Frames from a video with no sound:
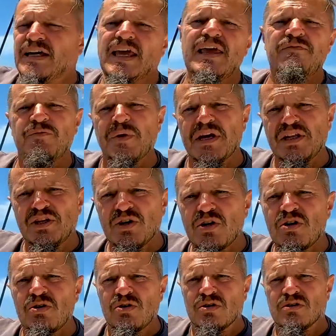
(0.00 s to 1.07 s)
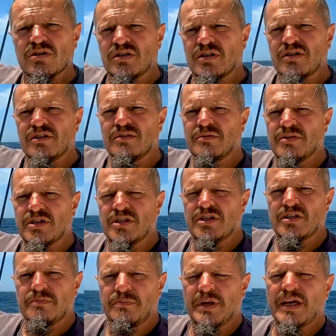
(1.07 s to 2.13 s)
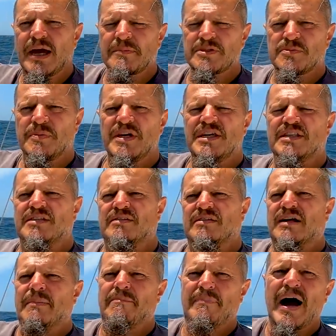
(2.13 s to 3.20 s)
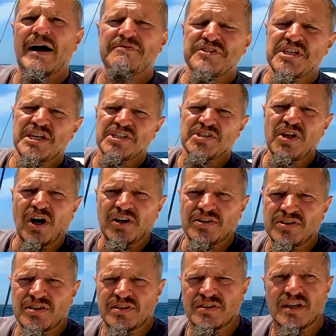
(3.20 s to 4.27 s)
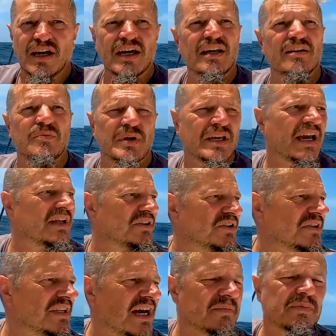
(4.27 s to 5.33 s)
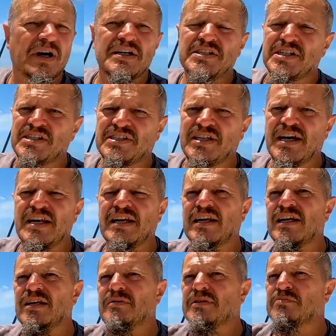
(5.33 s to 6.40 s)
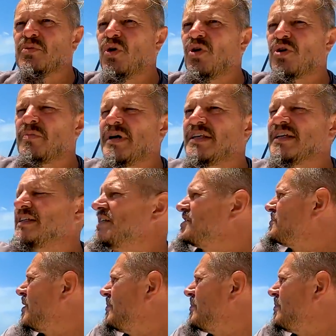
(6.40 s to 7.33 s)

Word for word: If we do pick up speed above 6 knot, and we can do that by just turning a little bit more, but at this